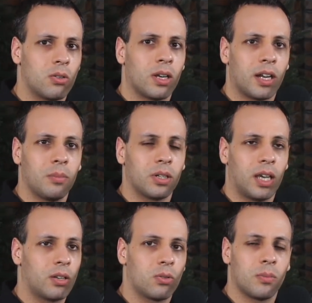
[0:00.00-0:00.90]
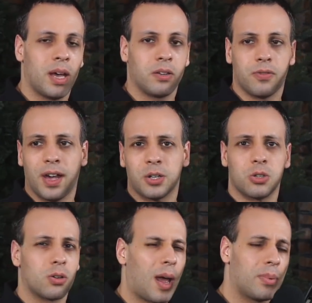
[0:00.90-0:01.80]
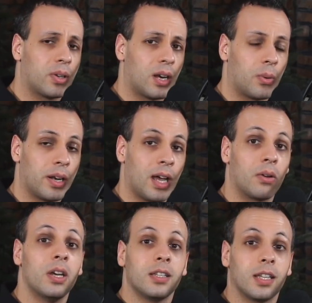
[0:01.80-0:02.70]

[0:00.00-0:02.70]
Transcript: you're not able to get it through the manufacturer, your Apple Care ran out,